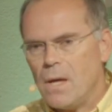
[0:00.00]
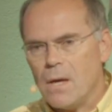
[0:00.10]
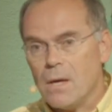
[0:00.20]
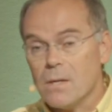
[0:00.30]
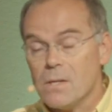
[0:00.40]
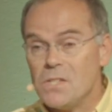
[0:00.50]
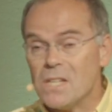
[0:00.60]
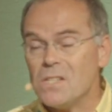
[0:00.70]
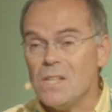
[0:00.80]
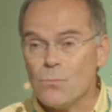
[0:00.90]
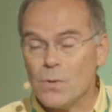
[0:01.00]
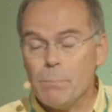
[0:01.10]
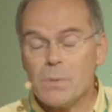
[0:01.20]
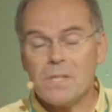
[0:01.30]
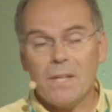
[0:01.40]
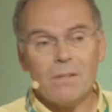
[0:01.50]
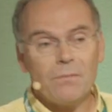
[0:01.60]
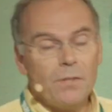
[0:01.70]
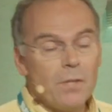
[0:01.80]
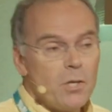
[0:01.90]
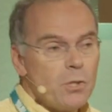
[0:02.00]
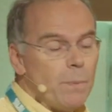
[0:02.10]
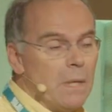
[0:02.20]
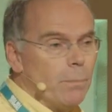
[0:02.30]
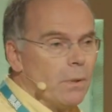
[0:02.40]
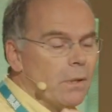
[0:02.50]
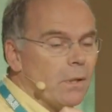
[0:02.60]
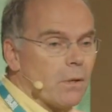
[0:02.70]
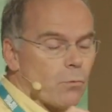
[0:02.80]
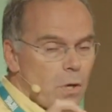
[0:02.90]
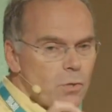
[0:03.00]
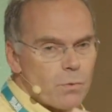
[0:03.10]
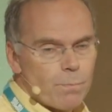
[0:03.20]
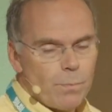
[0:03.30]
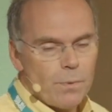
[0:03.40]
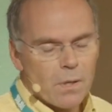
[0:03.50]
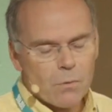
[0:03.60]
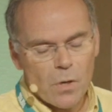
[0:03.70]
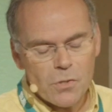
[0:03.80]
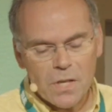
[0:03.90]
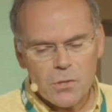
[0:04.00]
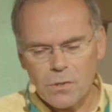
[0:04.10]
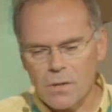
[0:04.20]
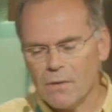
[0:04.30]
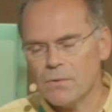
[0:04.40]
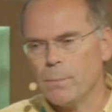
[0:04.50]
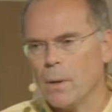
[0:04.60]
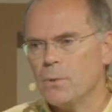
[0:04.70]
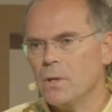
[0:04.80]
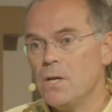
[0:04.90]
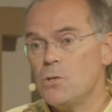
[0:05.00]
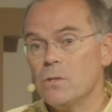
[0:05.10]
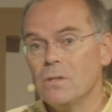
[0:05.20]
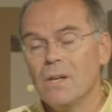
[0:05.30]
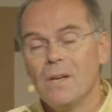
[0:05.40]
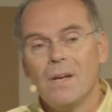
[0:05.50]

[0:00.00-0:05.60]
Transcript: uh, of the Dutch people, across a cross-section of the population,